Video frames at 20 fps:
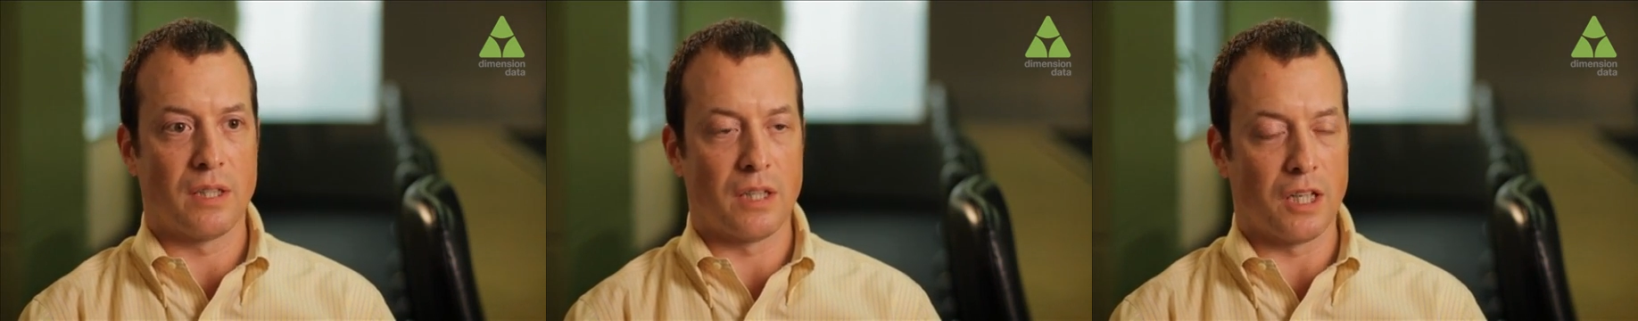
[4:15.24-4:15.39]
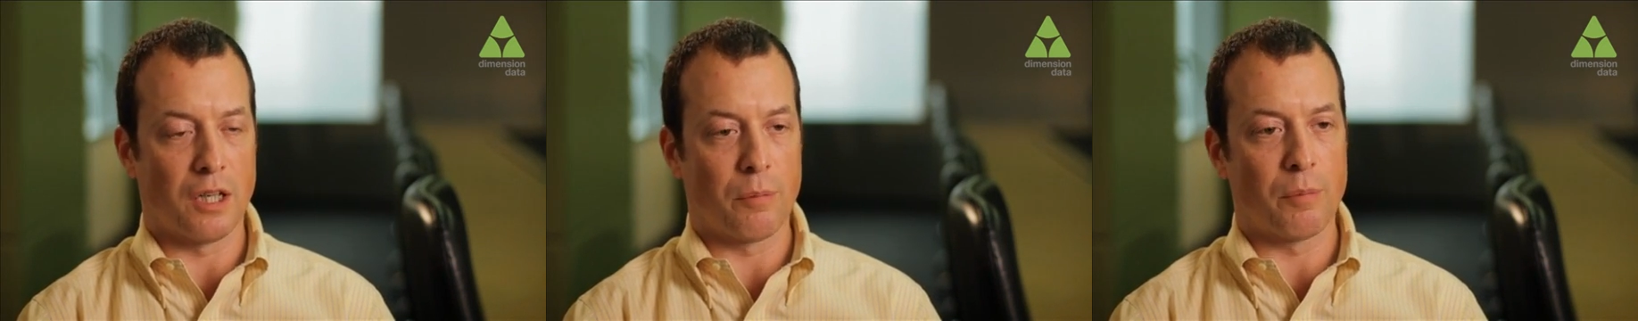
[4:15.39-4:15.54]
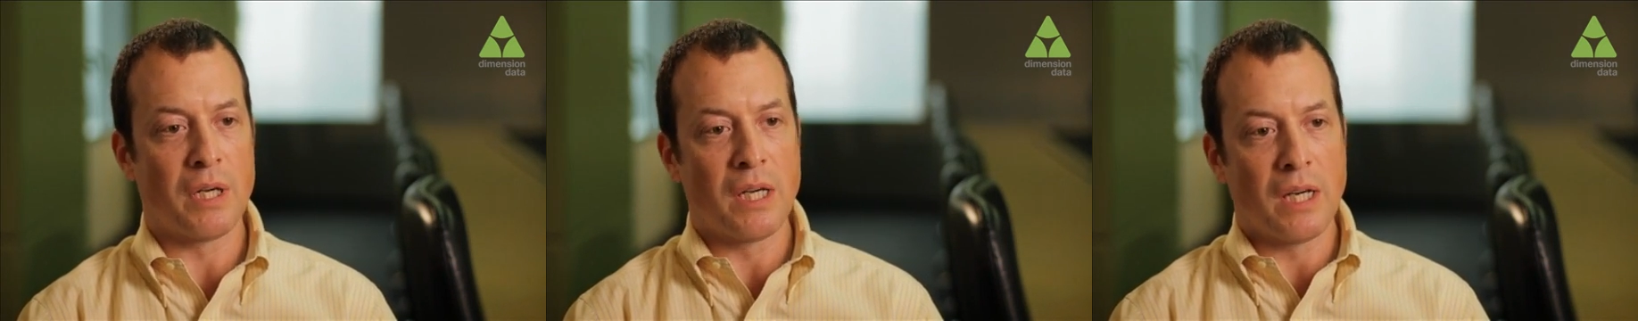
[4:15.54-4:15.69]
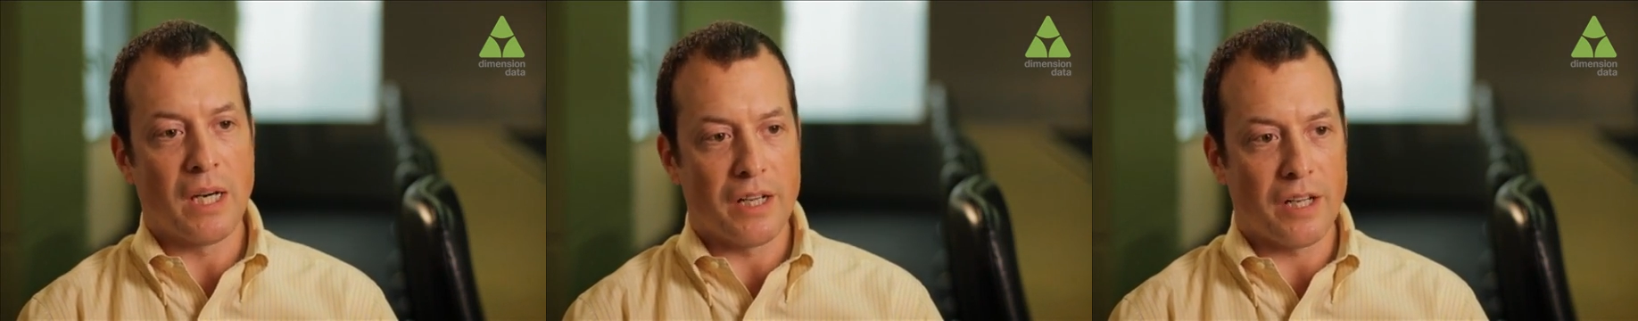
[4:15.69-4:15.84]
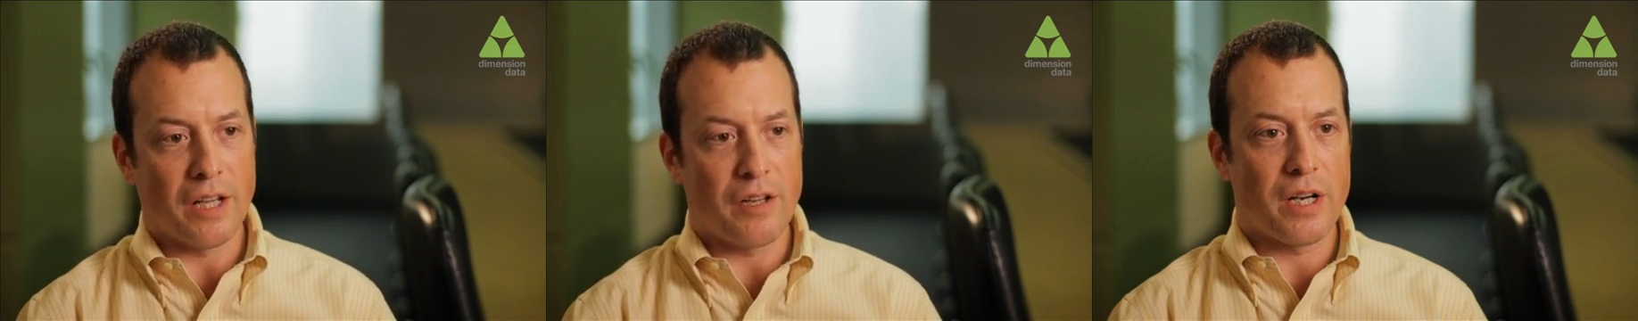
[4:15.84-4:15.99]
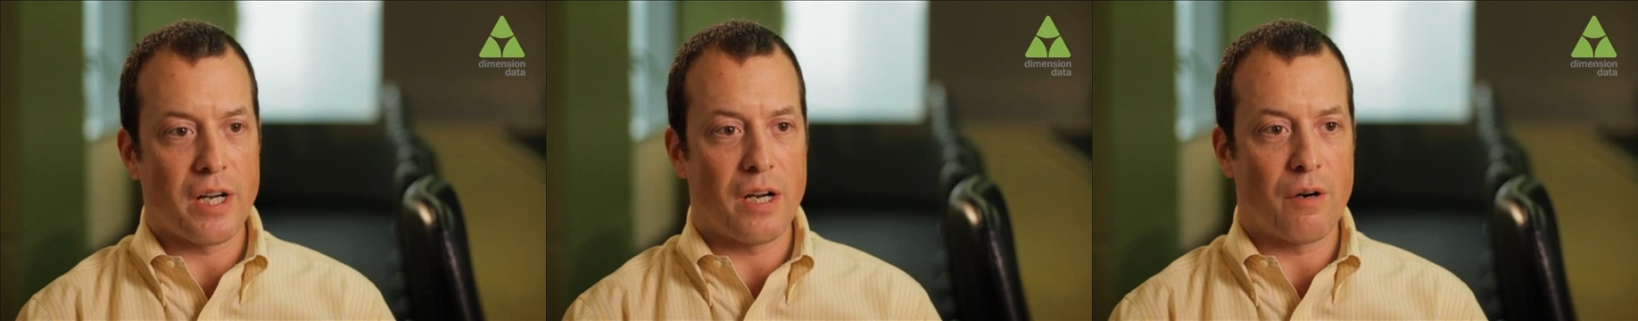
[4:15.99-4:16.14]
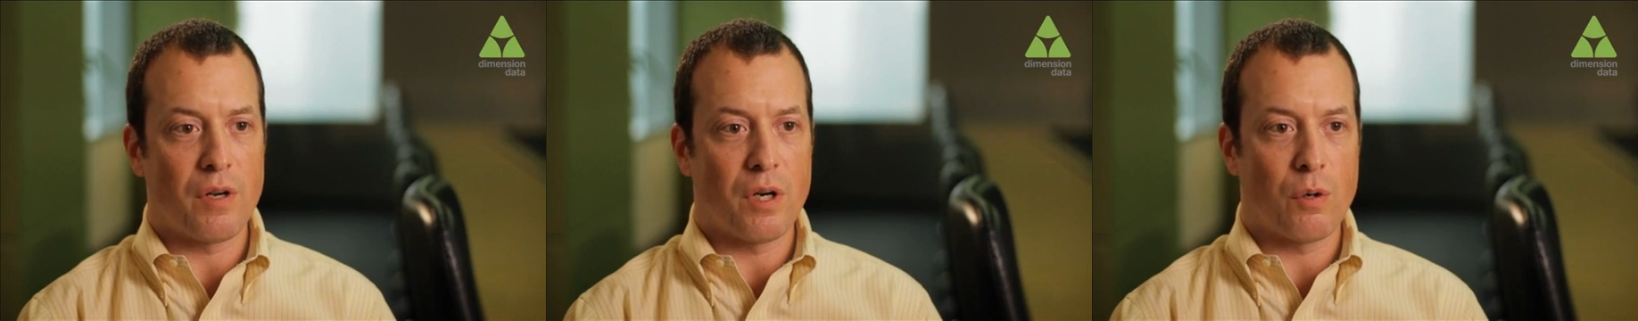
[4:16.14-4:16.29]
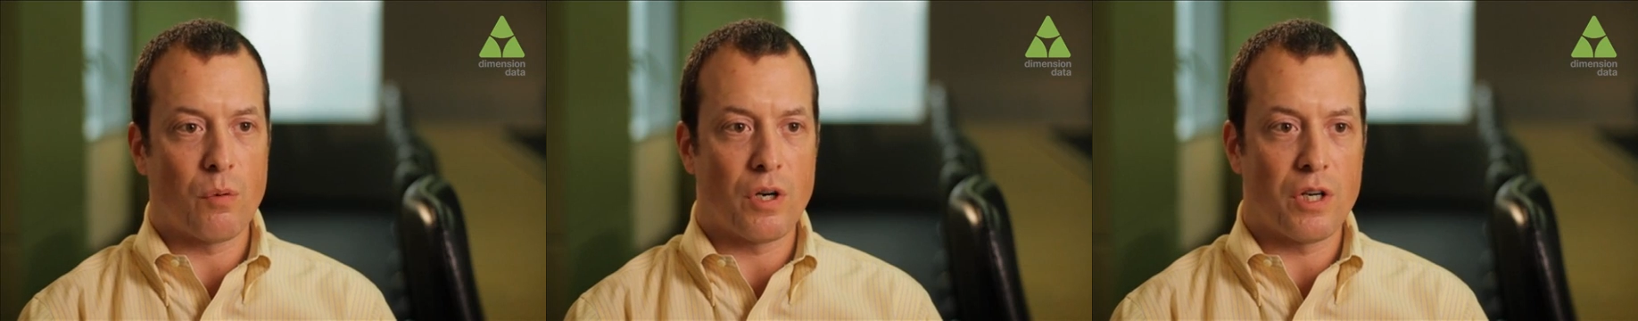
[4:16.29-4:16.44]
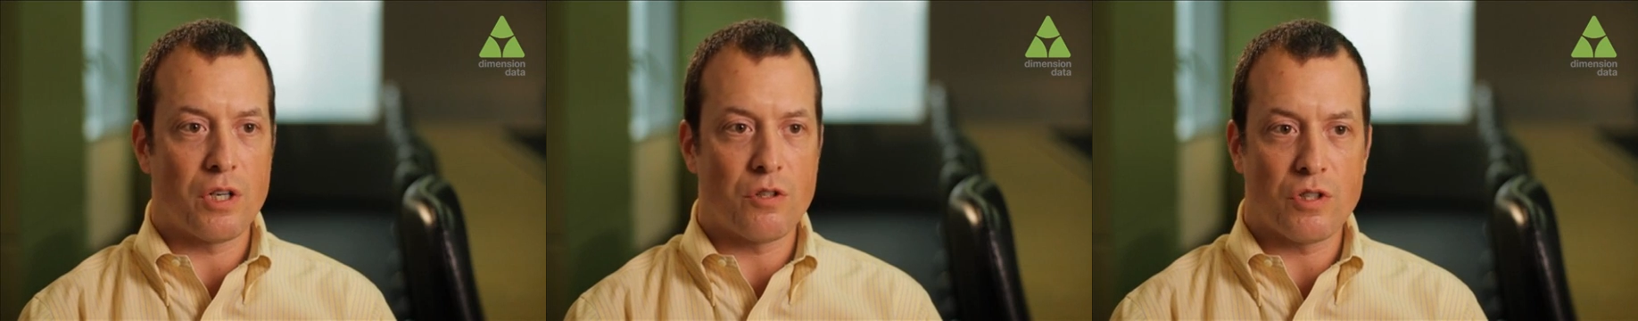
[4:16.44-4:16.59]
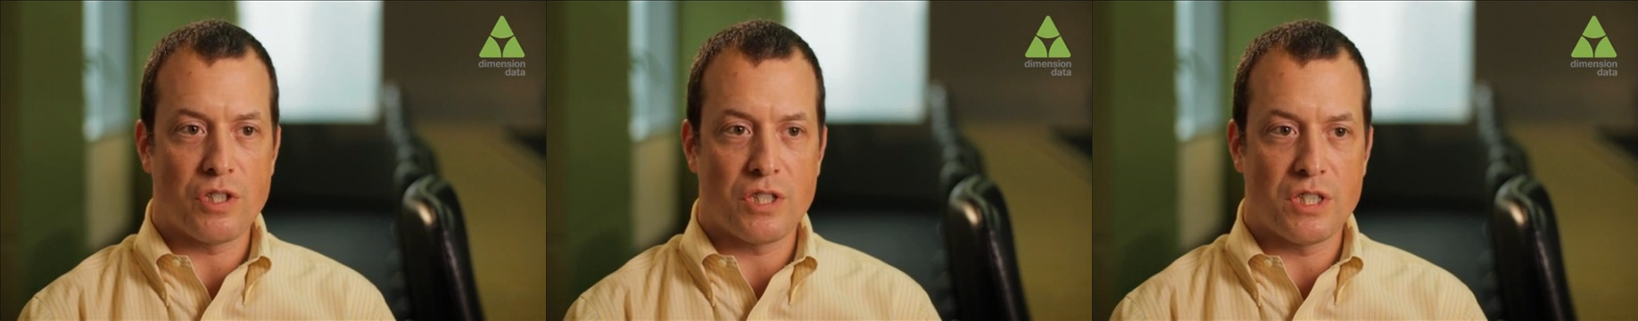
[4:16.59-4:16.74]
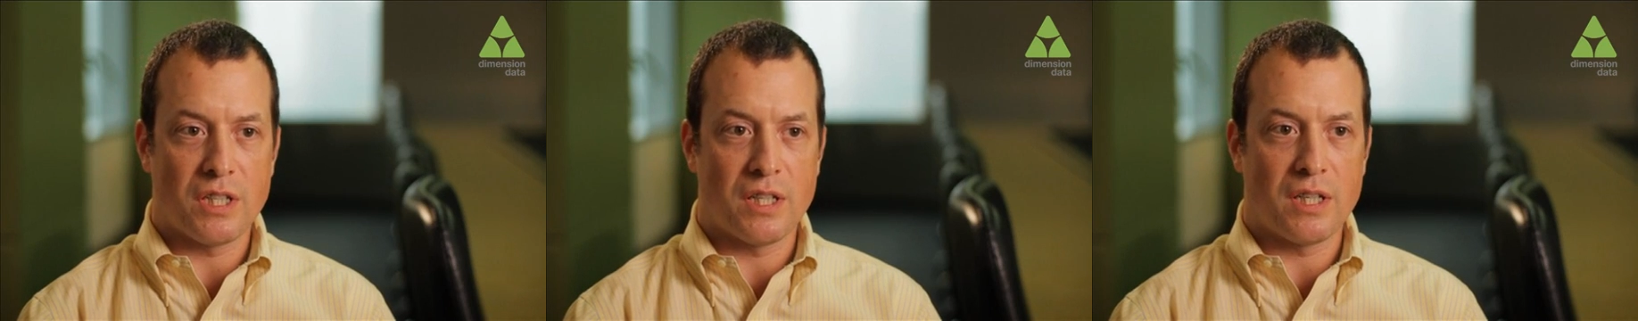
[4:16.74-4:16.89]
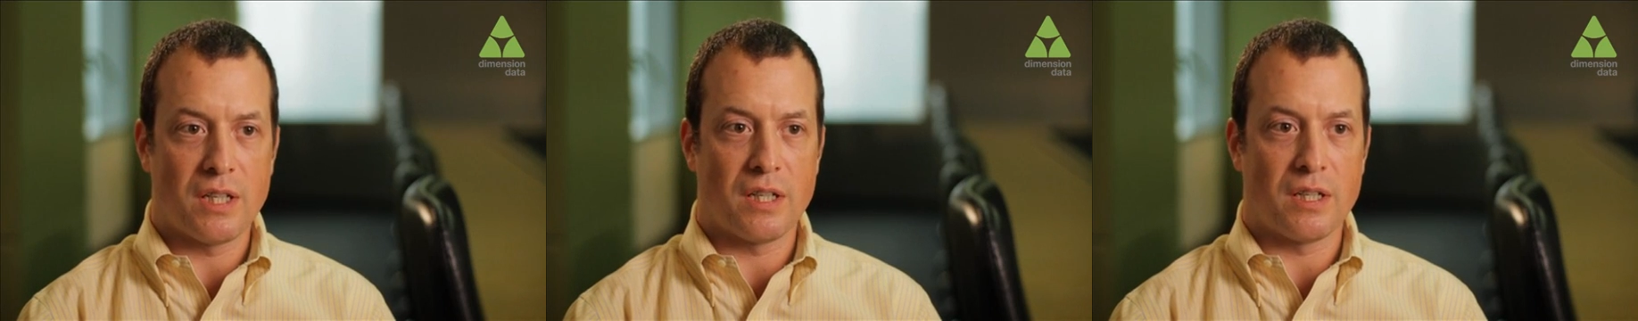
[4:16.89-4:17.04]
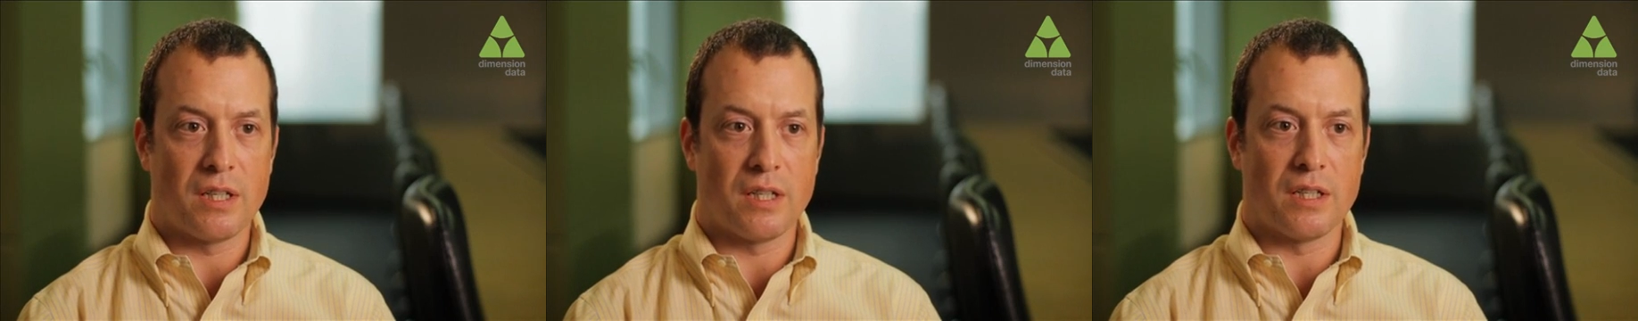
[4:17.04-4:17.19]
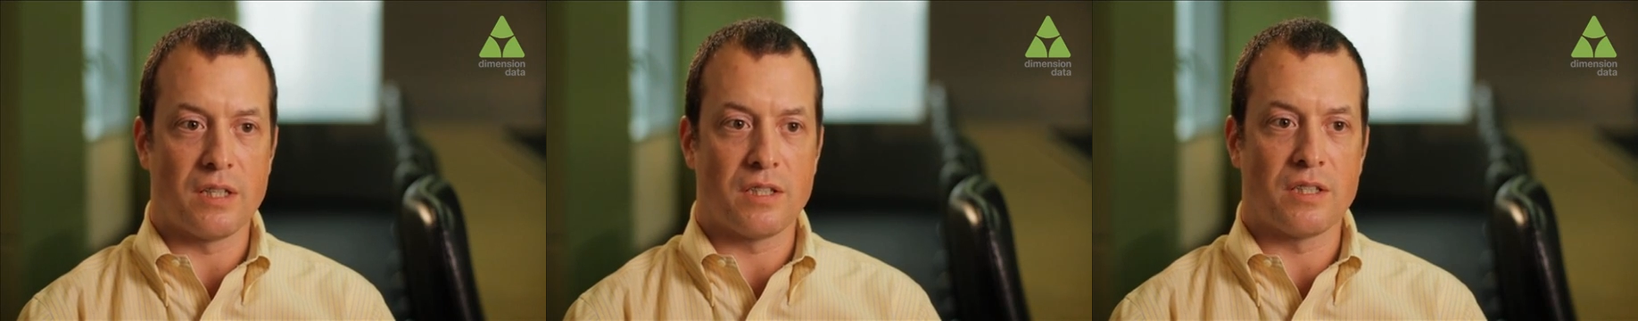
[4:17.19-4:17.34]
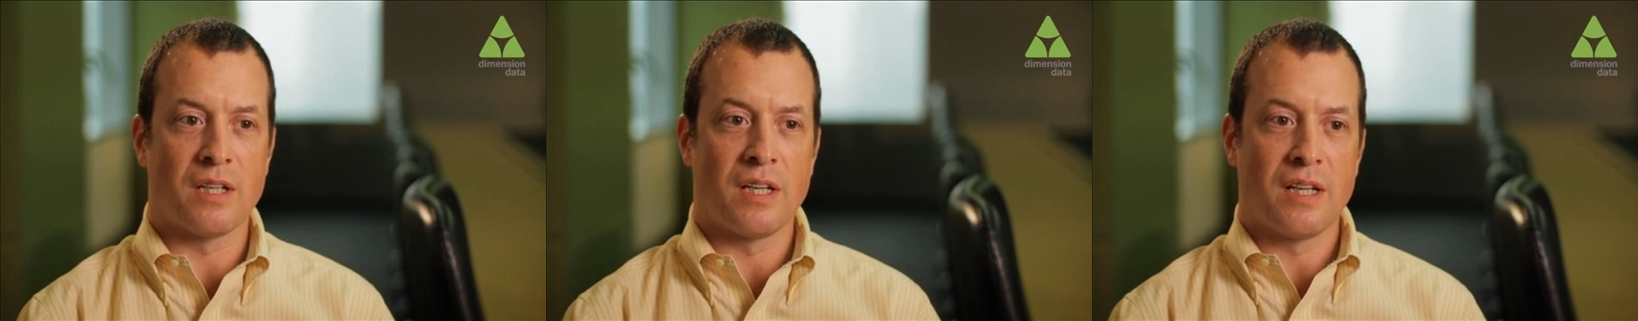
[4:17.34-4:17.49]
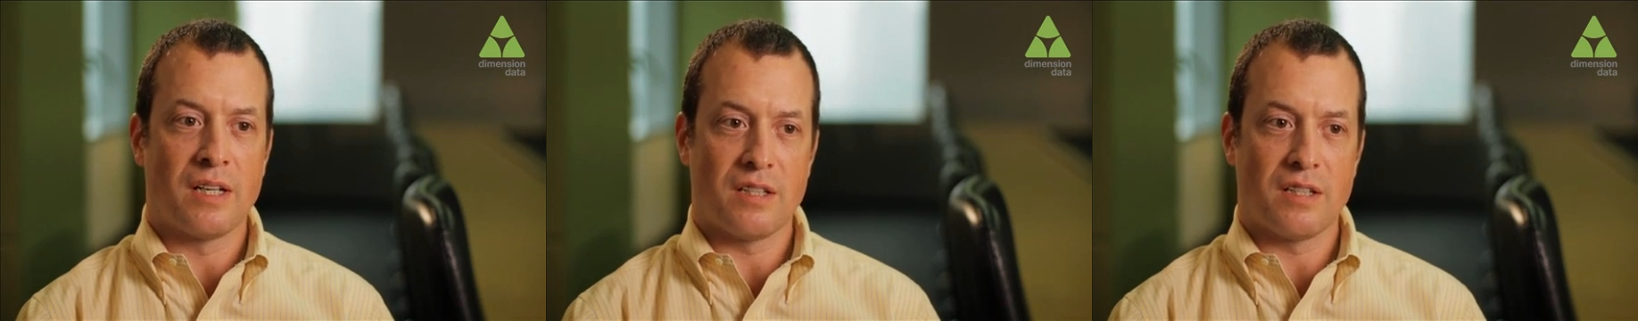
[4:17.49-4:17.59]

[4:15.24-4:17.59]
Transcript: Um, another area we're interested in is